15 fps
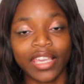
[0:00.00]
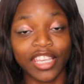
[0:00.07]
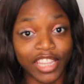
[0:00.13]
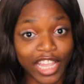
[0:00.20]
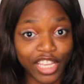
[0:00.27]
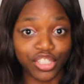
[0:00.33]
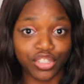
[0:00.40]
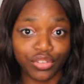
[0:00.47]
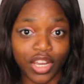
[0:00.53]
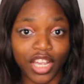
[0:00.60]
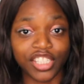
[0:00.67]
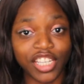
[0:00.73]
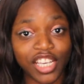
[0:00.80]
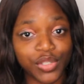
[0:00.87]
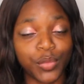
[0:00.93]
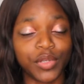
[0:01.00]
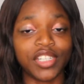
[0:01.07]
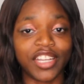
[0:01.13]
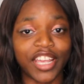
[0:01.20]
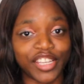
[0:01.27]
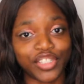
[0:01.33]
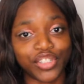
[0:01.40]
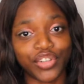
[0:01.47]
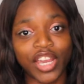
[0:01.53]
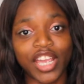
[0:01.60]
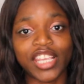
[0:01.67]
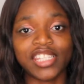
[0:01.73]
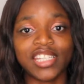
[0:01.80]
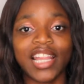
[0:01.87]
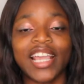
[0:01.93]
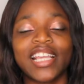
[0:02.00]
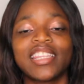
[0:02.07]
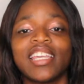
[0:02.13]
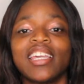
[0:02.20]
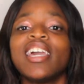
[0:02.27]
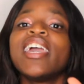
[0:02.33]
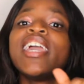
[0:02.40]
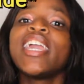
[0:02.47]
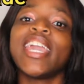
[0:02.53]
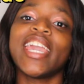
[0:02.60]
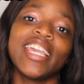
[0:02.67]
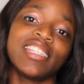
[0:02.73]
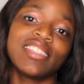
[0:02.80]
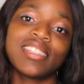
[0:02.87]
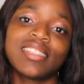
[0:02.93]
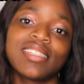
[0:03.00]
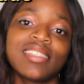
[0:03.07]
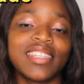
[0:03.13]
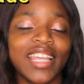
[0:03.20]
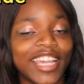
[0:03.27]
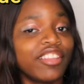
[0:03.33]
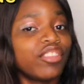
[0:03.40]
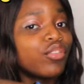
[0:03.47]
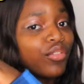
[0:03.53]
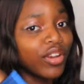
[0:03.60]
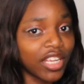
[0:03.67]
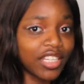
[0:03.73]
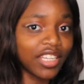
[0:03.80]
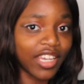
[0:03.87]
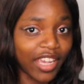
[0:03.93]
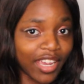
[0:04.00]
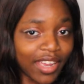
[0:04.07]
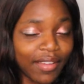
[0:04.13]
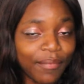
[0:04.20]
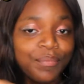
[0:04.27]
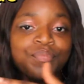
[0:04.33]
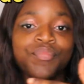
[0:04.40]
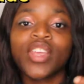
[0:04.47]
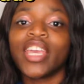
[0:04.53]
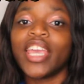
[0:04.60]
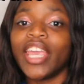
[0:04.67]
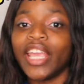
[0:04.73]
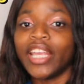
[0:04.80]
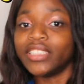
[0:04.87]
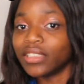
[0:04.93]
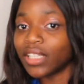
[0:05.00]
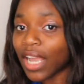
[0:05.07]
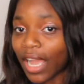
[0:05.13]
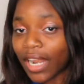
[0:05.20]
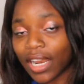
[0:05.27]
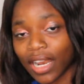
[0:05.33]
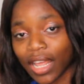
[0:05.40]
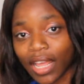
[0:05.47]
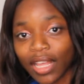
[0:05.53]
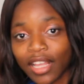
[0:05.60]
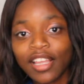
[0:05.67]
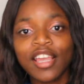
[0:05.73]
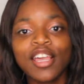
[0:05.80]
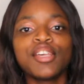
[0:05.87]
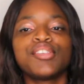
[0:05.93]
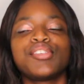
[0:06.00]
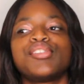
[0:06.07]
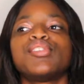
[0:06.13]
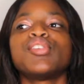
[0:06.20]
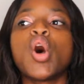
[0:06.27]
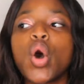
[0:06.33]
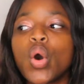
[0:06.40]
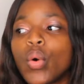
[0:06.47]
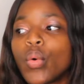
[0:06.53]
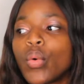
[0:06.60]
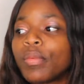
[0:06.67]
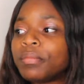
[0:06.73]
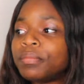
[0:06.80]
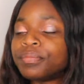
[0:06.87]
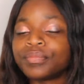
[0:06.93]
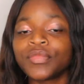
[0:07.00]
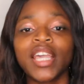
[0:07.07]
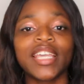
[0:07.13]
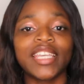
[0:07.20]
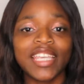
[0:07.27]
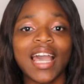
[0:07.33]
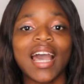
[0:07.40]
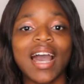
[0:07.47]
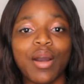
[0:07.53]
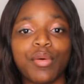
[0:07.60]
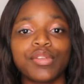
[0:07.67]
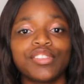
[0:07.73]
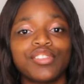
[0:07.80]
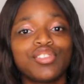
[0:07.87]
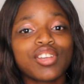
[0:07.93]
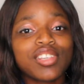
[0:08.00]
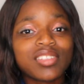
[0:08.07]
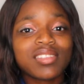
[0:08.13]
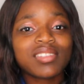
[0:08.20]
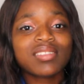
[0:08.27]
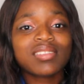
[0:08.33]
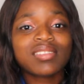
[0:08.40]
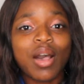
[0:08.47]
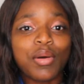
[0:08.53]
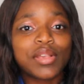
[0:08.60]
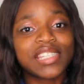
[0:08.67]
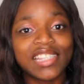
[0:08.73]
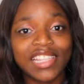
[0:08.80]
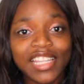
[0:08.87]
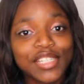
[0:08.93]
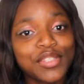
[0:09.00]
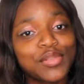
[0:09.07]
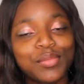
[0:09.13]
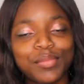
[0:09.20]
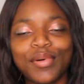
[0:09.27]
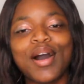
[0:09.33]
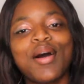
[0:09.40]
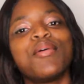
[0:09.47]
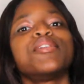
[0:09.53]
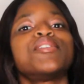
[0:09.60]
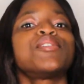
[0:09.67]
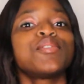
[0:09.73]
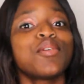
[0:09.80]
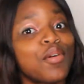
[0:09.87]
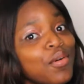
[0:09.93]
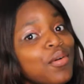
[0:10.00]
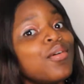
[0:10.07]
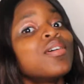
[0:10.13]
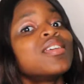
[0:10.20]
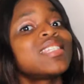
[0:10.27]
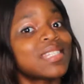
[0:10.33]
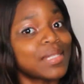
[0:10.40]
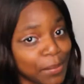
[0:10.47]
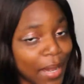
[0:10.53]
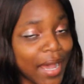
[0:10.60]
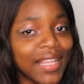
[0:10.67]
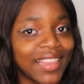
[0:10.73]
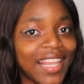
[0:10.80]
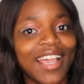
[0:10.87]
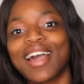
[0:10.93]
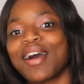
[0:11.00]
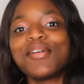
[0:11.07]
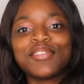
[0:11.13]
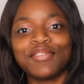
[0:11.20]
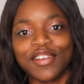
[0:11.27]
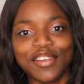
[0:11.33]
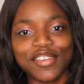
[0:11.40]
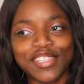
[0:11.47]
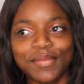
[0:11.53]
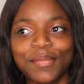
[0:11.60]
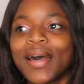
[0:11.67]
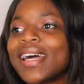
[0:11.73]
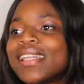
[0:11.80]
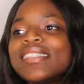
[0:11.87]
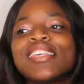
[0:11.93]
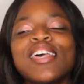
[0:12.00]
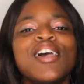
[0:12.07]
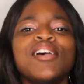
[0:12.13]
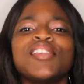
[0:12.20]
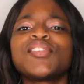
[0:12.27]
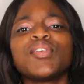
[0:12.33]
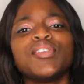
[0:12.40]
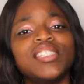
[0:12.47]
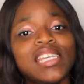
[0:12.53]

in Nigeria JS1 in Nigeria is like the 8th, ninth grade here in Canada. So yeah i was just i was little but i was so smart like i was very smart so